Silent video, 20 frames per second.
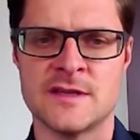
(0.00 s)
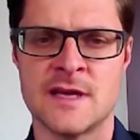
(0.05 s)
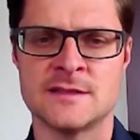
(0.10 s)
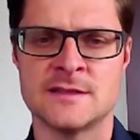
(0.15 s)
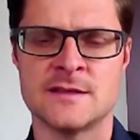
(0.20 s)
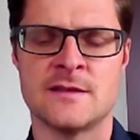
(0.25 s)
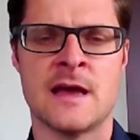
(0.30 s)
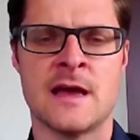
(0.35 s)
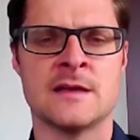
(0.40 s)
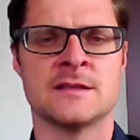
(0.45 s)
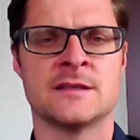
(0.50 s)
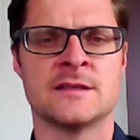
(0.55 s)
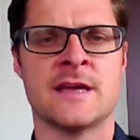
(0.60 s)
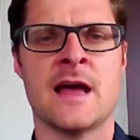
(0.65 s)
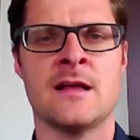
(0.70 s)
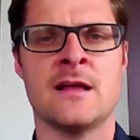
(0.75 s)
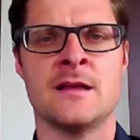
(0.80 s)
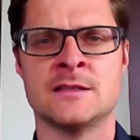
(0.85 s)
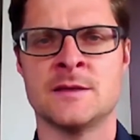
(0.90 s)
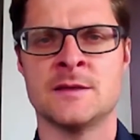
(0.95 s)
cents a thousand
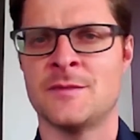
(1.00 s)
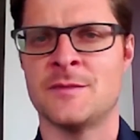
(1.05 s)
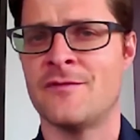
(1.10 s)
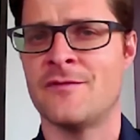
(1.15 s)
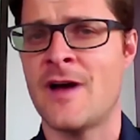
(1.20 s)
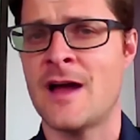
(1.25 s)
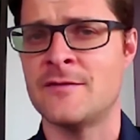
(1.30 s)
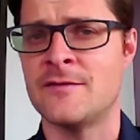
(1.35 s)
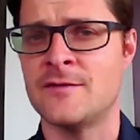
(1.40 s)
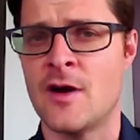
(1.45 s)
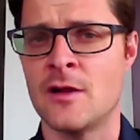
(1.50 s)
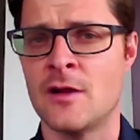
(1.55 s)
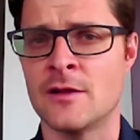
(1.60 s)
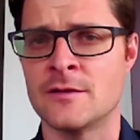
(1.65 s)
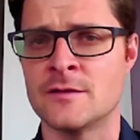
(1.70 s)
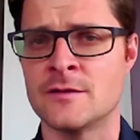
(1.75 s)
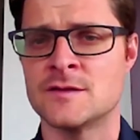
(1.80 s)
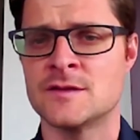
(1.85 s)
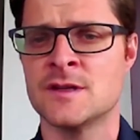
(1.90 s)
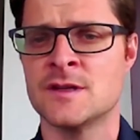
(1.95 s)
gallons up to
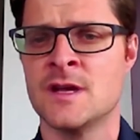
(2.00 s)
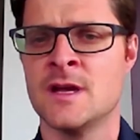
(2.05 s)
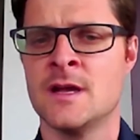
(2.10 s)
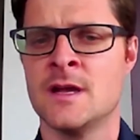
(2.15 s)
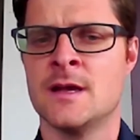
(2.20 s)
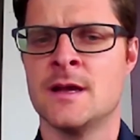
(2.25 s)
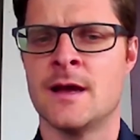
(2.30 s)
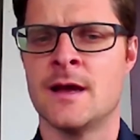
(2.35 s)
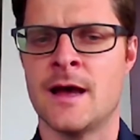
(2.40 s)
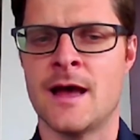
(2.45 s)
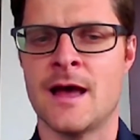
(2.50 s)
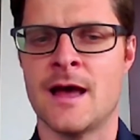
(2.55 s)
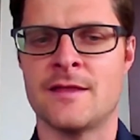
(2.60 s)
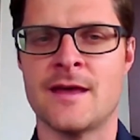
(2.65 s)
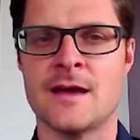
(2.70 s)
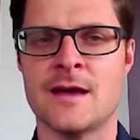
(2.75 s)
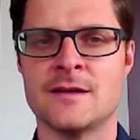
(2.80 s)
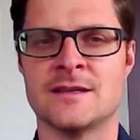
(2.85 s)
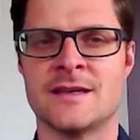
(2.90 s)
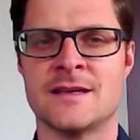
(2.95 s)
$5 a
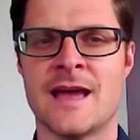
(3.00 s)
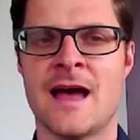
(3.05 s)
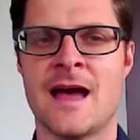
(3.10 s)
thousand